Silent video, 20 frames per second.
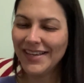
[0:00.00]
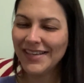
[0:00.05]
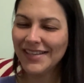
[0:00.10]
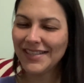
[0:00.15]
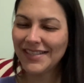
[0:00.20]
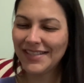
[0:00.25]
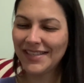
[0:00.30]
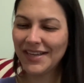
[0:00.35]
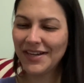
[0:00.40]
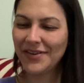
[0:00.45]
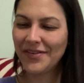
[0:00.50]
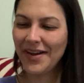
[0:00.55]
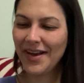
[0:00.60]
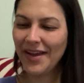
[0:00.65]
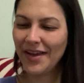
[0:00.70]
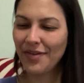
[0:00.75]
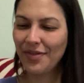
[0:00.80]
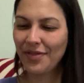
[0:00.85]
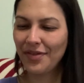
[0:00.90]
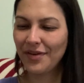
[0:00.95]
So
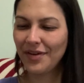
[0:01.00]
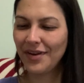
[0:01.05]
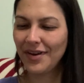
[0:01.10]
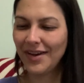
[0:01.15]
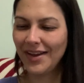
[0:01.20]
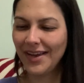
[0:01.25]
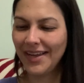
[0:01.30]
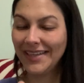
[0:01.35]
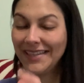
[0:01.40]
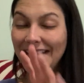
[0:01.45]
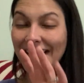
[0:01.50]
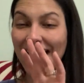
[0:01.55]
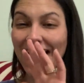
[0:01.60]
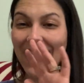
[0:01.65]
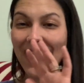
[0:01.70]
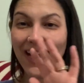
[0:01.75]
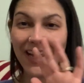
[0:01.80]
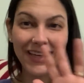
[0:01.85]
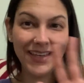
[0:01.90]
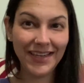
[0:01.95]
I thought
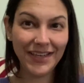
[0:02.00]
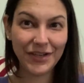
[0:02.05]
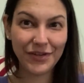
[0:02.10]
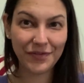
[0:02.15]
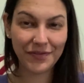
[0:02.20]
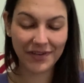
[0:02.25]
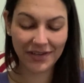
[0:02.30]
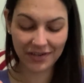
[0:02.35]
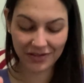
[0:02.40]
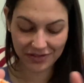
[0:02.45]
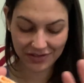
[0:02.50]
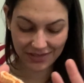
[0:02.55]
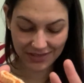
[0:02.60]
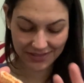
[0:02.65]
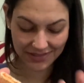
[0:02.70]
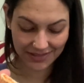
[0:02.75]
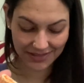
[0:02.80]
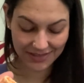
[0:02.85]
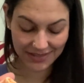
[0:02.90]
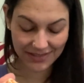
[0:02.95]
I need to finish
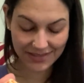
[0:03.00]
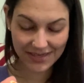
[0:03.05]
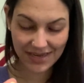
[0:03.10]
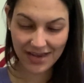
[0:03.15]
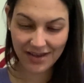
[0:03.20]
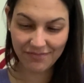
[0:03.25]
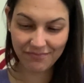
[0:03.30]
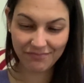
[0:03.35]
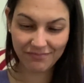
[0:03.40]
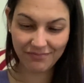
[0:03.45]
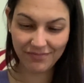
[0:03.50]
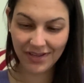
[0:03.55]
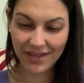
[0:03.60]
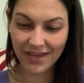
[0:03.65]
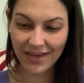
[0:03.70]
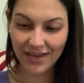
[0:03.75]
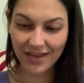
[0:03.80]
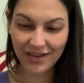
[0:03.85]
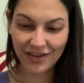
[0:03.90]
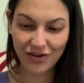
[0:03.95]
this because I'm
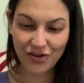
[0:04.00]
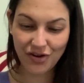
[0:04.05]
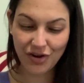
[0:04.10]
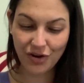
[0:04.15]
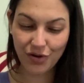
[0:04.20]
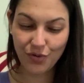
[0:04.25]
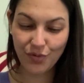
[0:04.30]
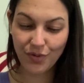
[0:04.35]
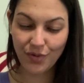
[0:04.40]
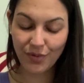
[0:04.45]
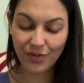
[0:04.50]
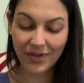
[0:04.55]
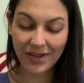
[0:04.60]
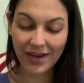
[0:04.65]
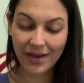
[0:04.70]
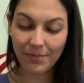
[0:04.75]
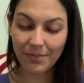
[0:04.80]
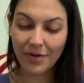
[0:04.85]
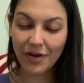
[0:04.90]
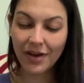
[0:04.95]
like not going, like
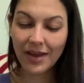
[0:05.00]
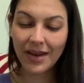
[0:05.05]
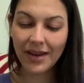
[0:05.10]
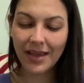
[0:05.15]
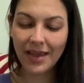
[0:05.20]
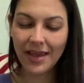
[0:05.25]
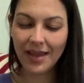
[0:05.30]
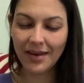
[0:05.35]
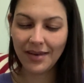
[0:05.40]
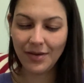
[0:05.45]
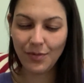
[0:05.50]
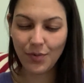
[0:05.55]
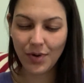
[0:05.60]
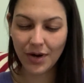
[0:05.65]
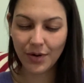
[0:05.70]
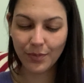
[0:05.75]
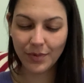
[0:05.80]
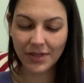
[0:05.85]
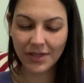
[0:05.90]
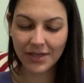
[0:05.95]
I'm not getting
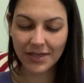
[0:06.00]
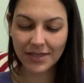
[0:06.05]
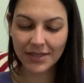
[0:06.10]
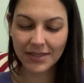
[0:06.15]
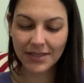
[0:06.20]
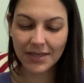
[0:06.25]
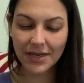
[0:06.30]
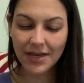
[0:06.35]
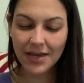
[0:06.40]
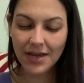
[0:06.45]
anywhere with this.